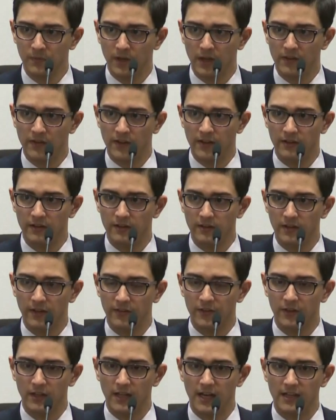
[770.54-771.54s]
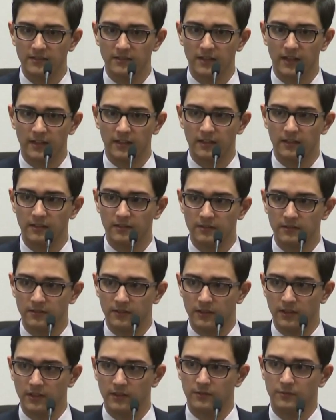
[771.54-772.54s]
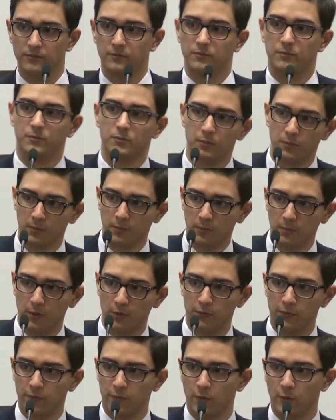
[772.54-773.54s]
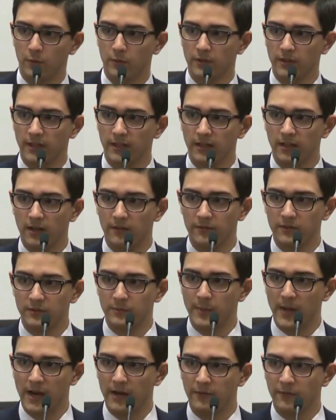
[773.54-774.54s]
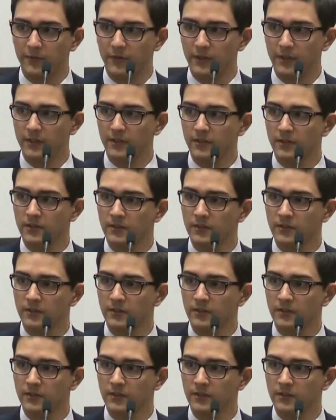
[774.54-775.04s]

then at the last second, he moved forward like off his back foot.